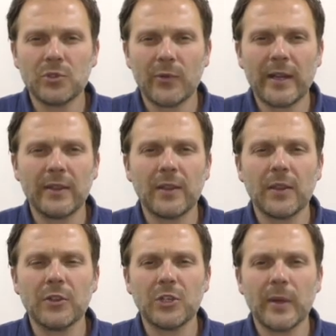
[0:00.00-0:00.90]
or anything that
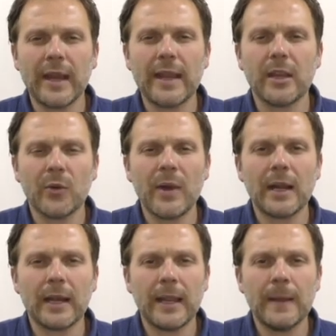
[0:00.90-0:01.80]
they're doing
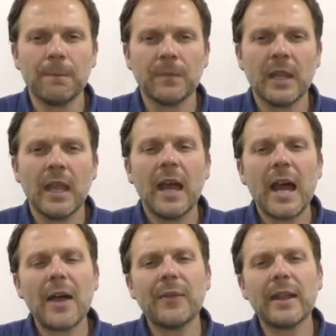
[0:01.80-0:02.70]
incorrectly,
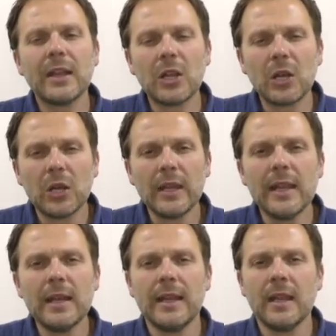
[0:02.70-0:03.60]
and then
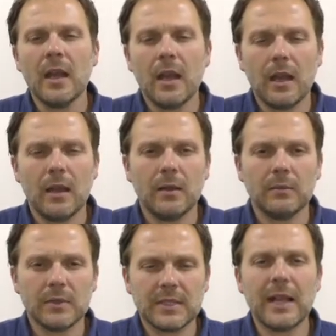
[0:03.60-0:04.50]
clearly
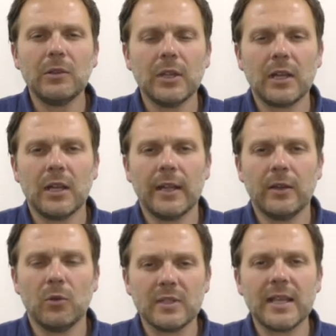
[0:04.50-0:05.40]
tell the client
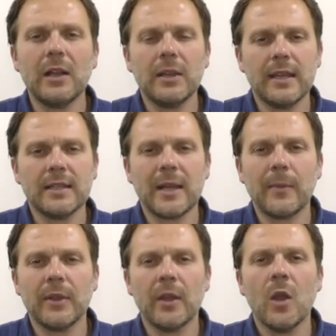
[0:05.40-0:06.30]
or tell the
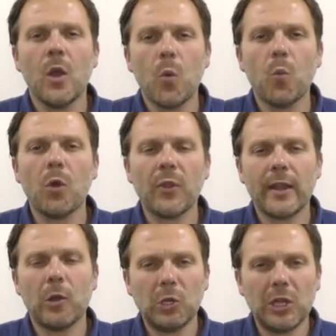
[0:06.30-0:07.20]
examiner what they
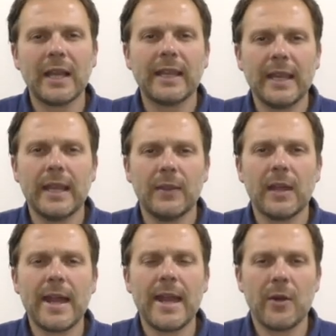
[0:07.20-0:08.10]
are lacking in
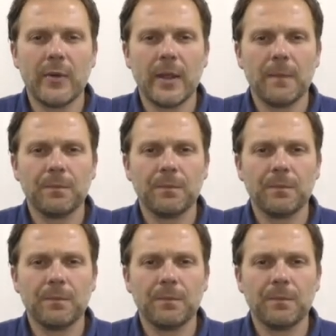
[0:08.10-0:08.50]
that area.